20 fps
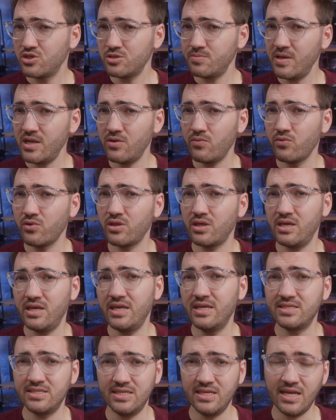this made it really
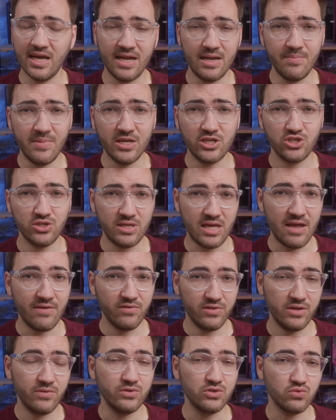easy to kind of make sure that
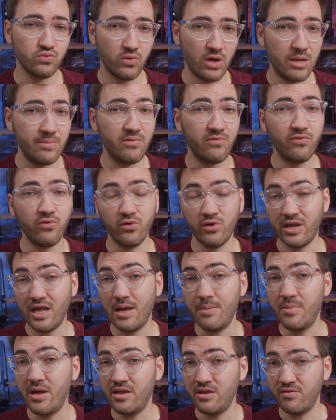everything was right before it got
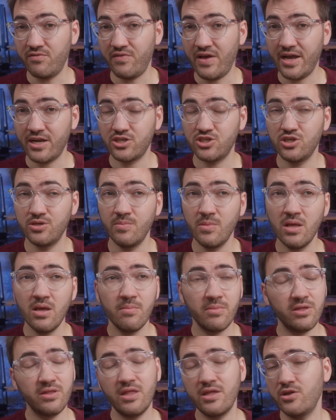manufactured. But
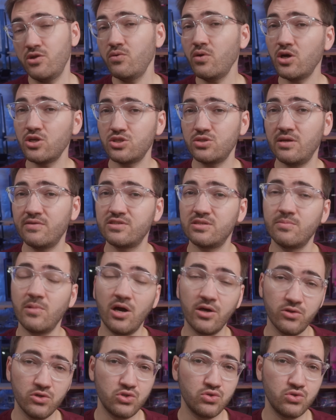then they do also have some other